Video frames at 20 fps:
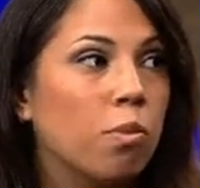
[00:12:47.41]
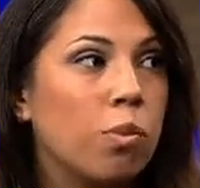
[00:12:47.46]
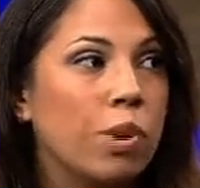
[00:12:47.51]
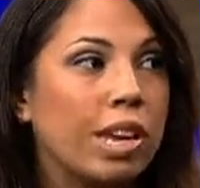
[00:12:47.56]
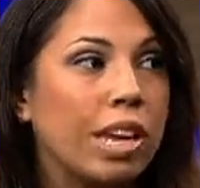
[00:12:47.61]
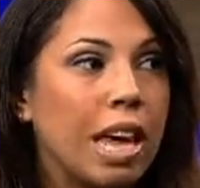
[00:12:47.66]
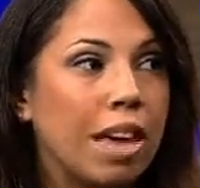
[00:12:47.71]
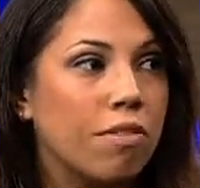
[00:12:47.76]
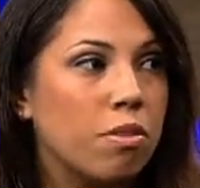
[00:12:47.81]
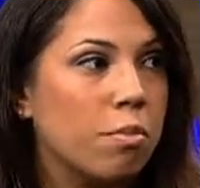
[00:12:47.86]
We
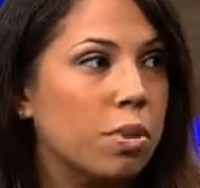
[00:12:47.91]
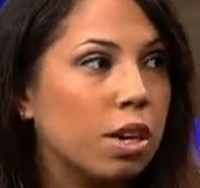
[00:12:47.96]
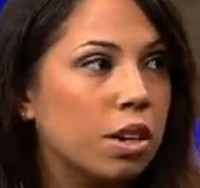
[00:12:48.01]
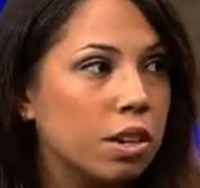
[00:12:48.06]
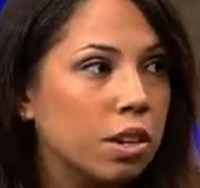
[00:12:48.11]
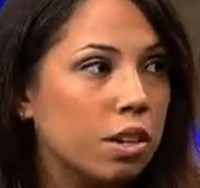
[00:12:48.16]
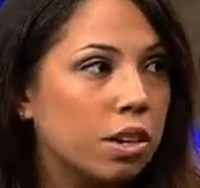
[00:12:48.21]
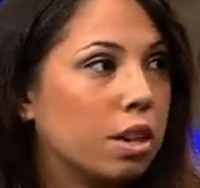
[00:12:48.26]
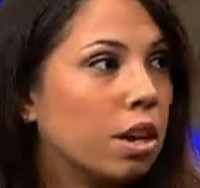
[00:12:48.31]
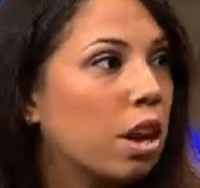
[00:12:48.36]
gave him
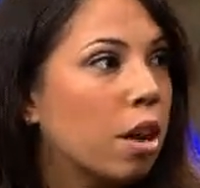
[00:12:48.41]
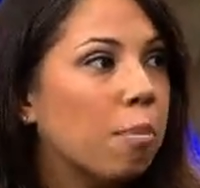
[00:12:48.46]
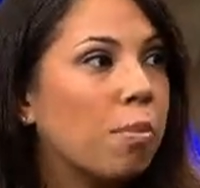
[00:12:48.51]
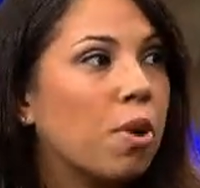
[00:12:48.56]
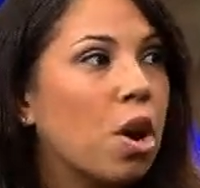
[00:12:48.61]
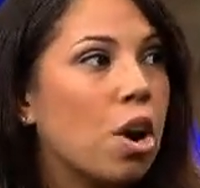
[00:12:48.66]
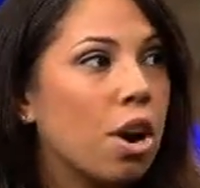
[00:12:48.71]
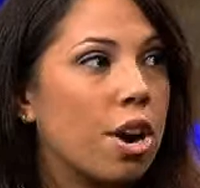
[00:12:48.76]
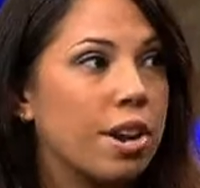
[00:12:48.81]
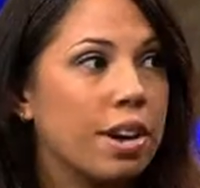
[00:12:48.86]
a club
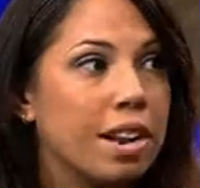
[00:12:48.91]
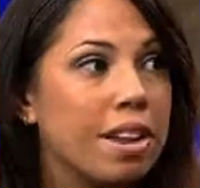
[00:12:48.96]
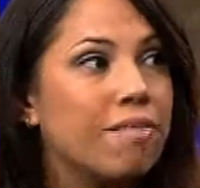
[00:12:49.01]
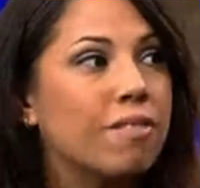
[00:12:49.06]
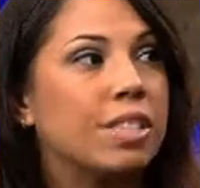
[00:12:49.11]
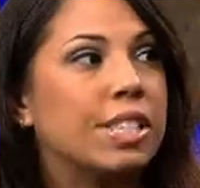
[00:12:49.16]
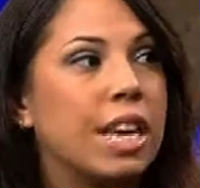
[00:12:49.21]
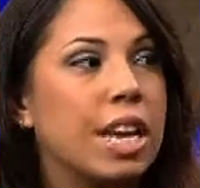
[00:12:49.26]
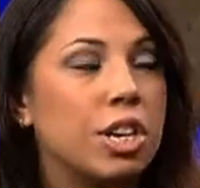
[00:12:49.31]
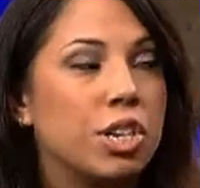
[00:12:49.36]
card, an
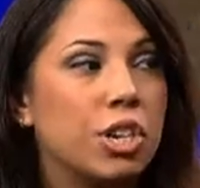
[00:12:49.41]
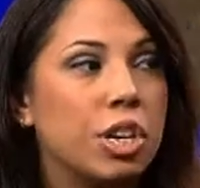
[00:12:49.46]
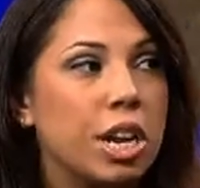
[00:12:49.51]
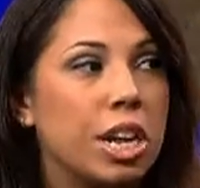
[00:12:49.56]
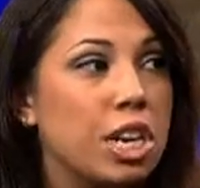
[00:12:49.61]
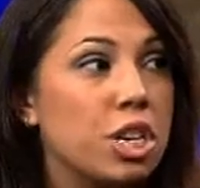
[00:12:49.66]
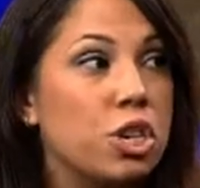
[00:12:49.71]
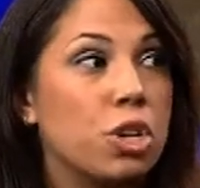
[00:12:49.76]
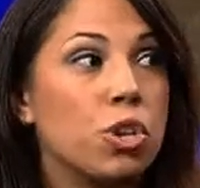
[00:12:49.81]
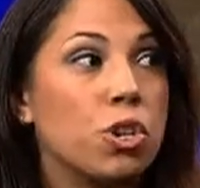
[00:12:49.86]
invitation, and
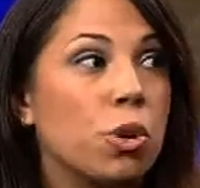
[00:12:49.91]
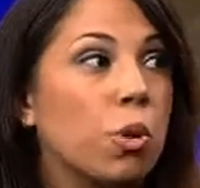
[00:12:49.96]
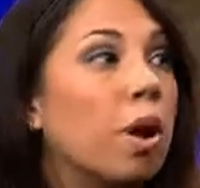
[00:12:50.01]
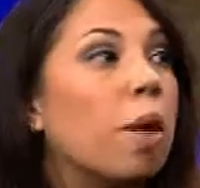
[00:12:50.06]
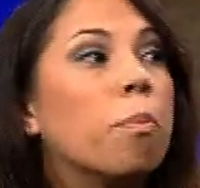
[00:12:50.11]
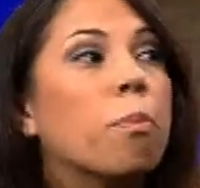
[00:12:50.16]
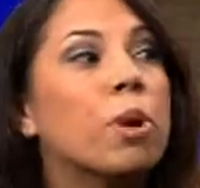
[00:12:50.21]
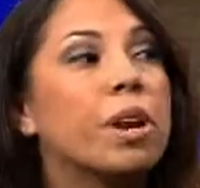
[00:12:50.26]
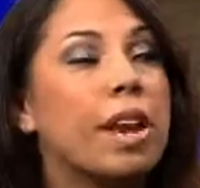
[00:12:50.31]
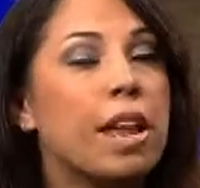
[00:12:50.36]
he just showed
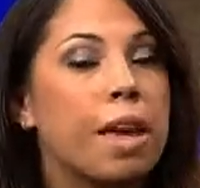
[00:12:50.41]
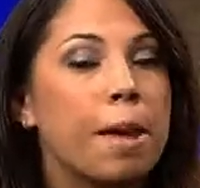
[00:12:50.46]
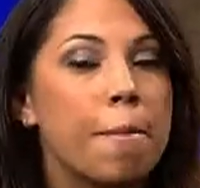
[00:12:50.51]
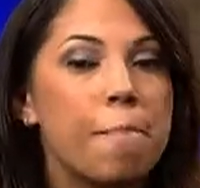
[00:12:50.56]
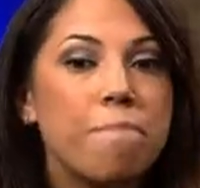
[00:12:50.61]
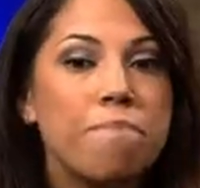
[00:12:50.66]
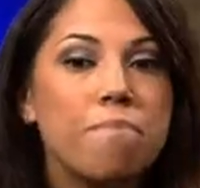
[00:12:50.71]
up one day.